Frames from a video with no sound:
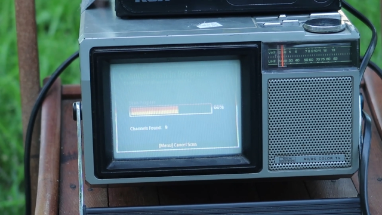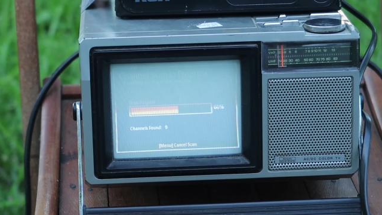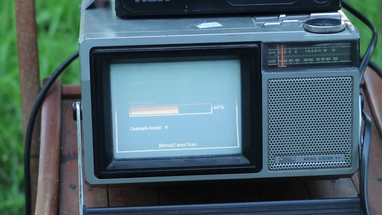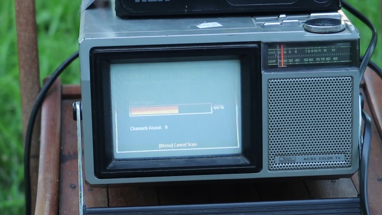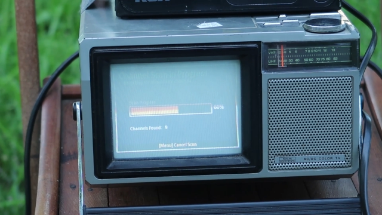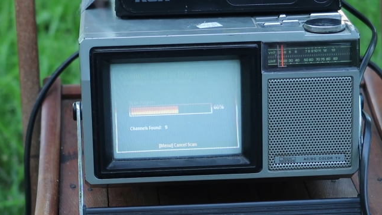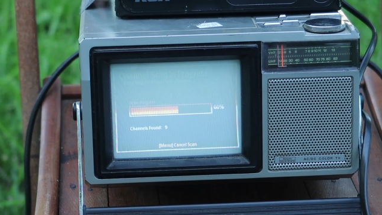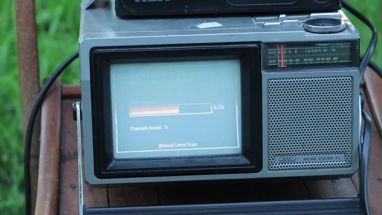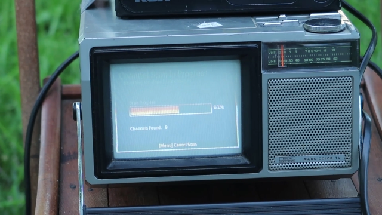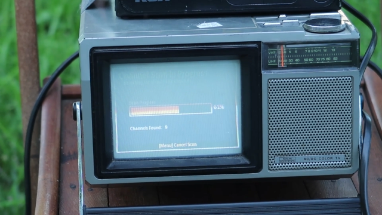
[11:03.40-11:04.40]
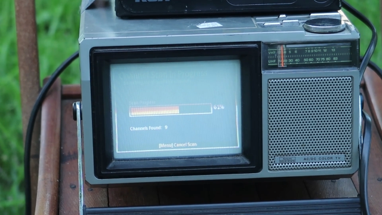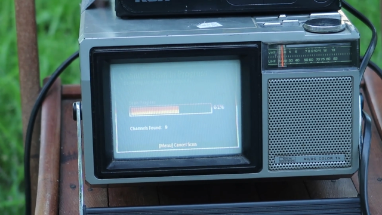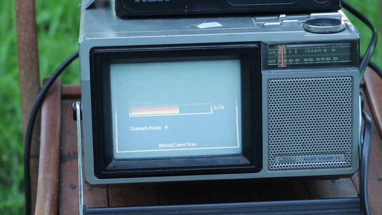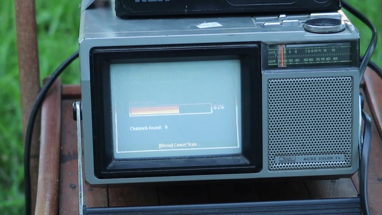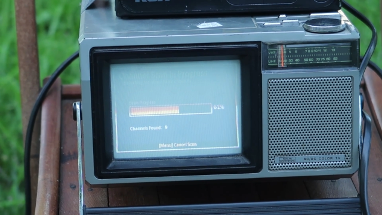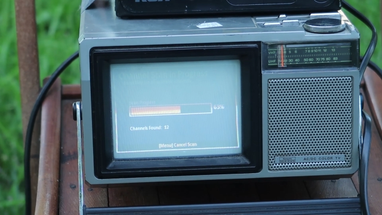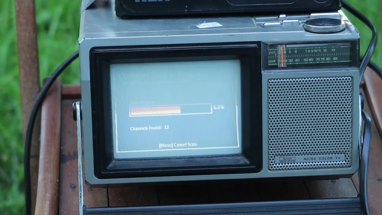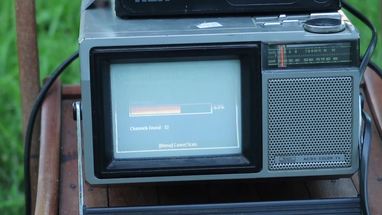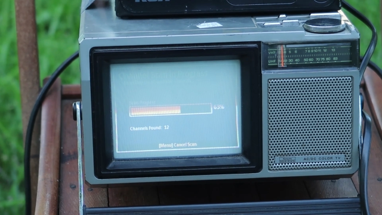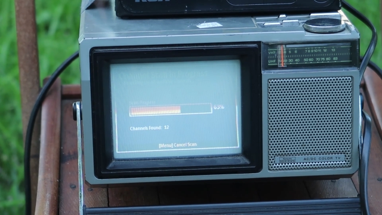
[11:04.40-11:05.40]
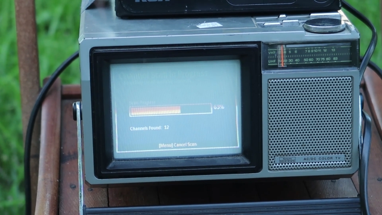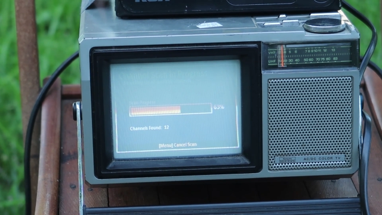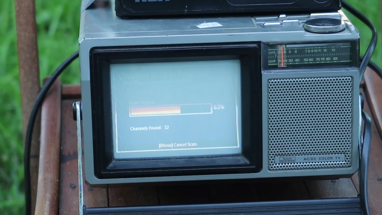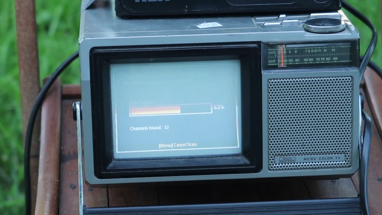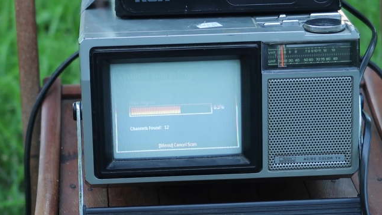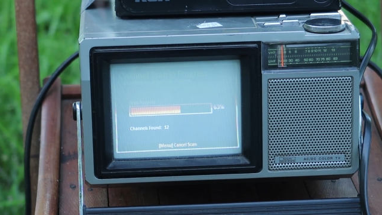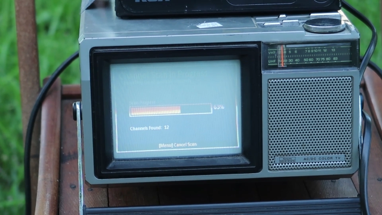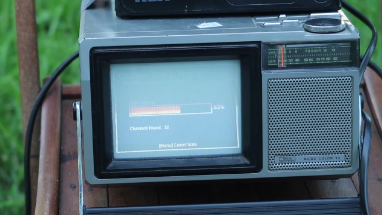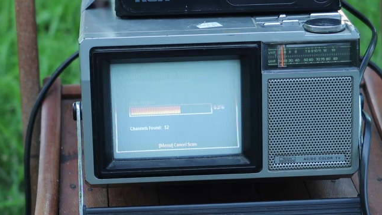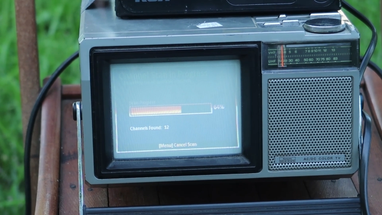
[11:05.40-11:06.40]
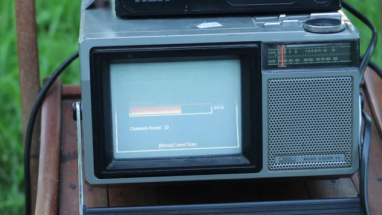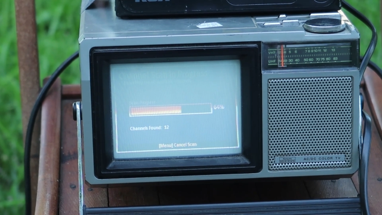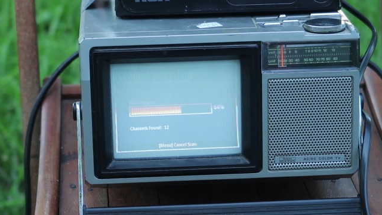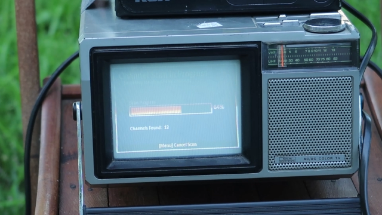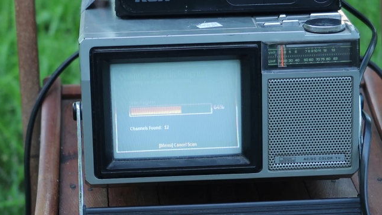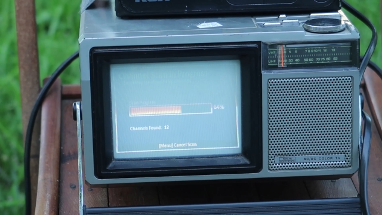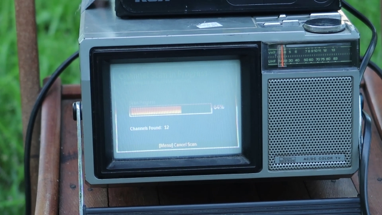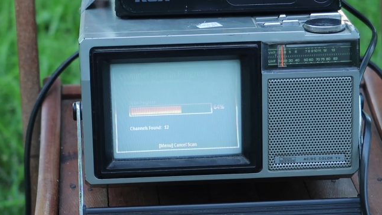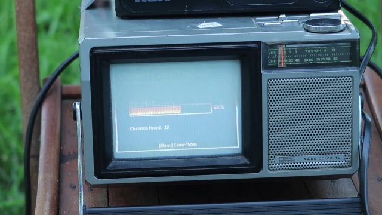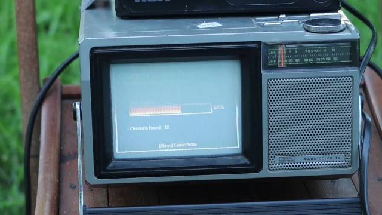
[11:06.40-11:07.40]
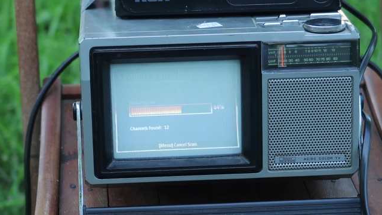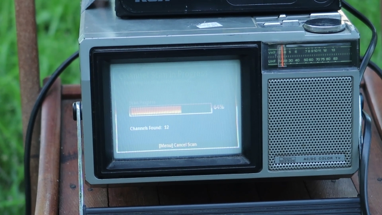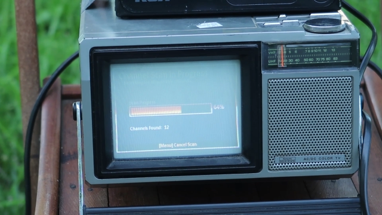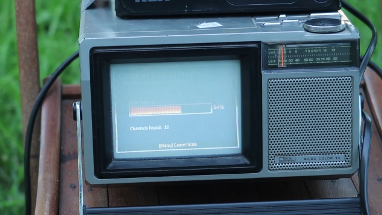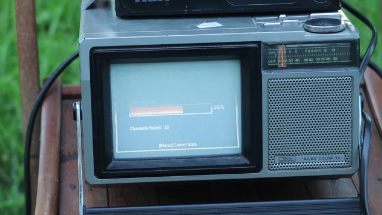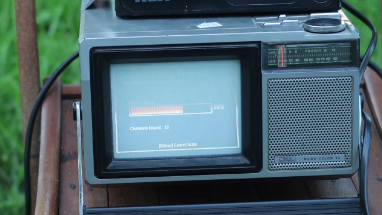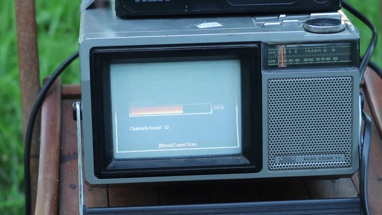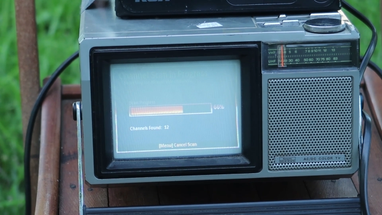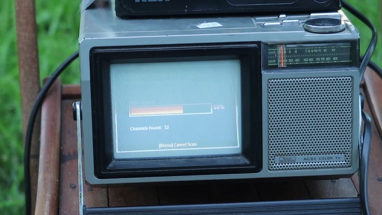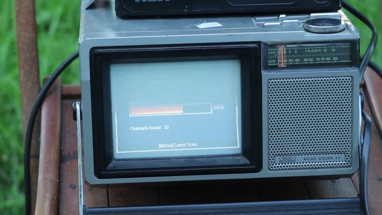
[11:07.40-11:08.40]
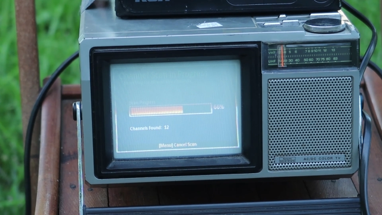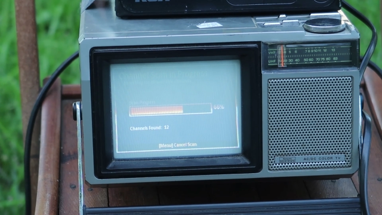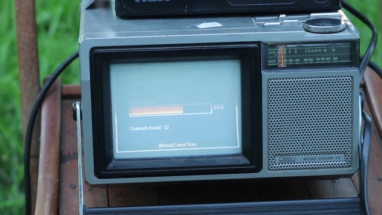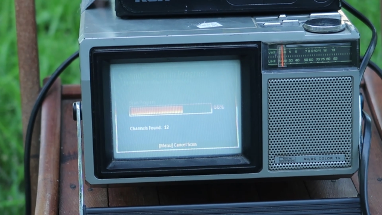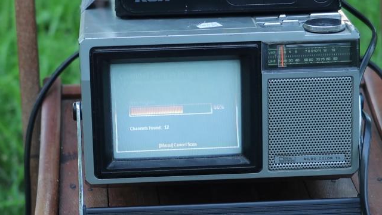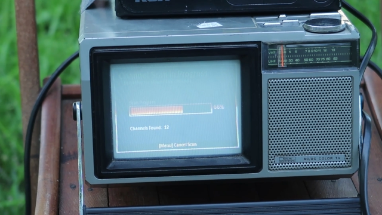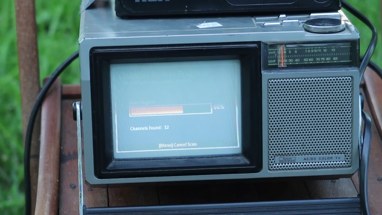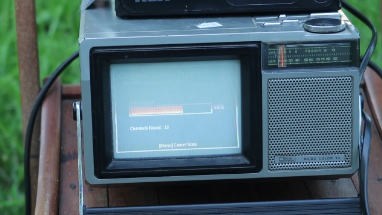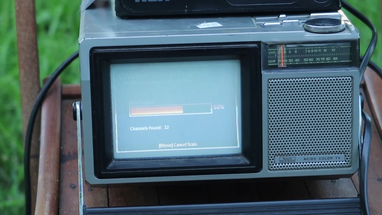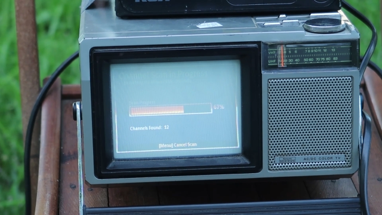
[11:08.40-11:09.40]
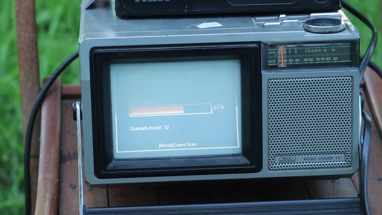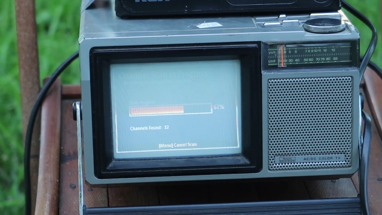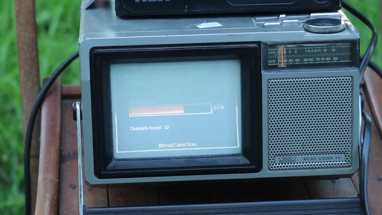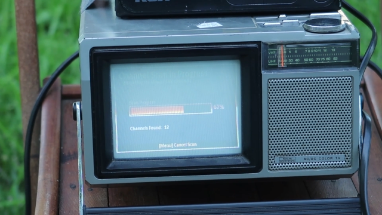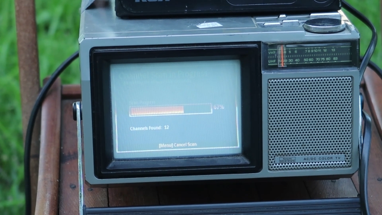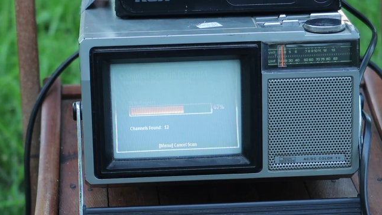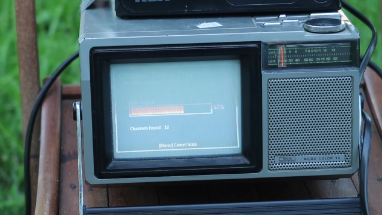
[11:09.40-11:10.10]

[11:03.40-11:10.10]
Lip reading: [unreadable: no face in view]